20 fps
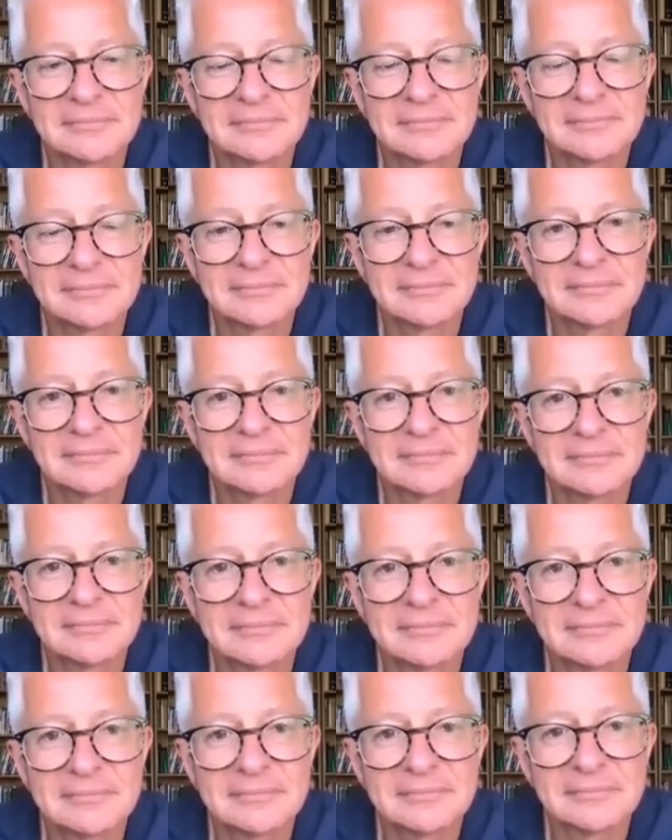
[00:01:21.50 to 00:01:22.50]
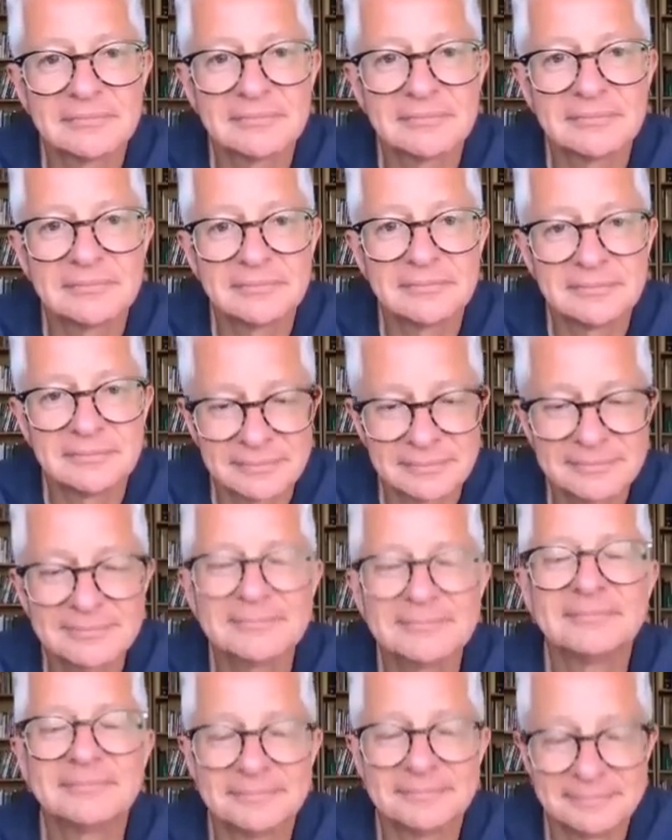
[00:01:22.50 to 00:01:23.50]

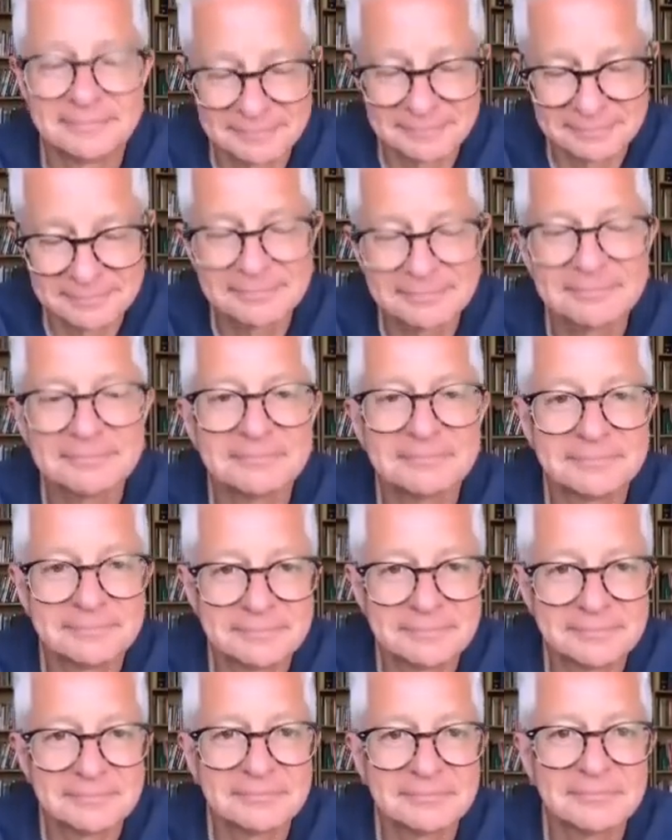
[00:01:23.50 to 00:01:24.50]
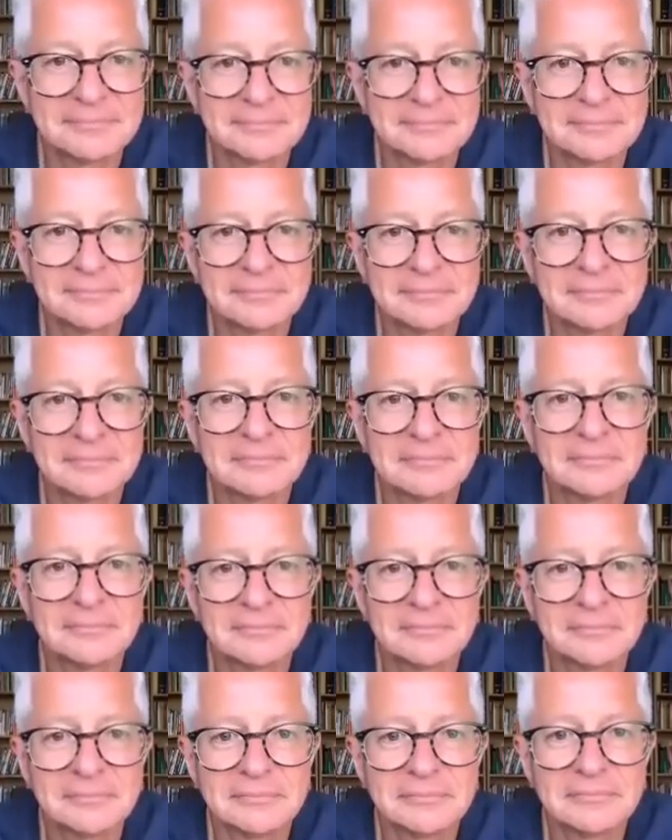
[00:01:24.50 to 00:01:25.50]

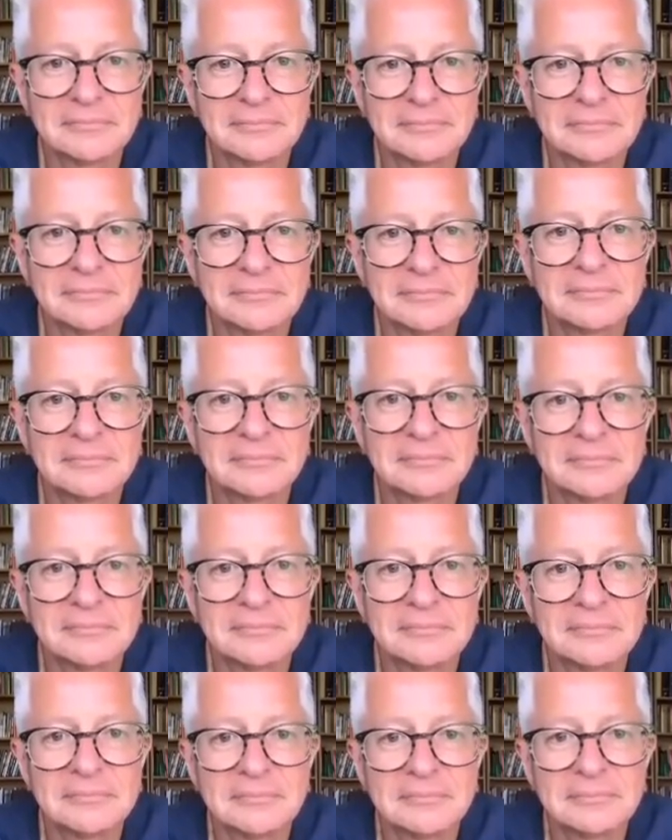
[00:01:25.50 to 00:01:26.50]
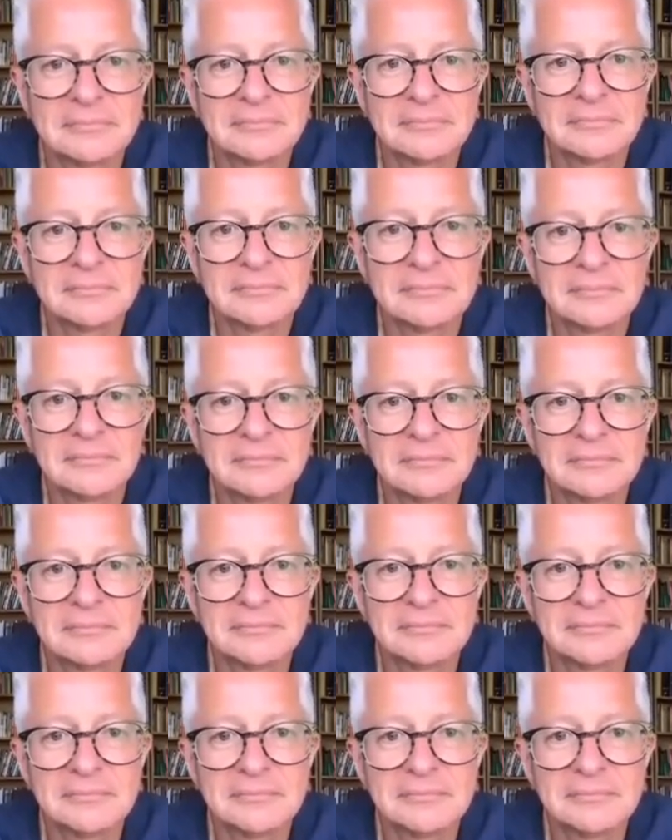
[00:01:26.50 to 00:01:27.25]
(not speaking)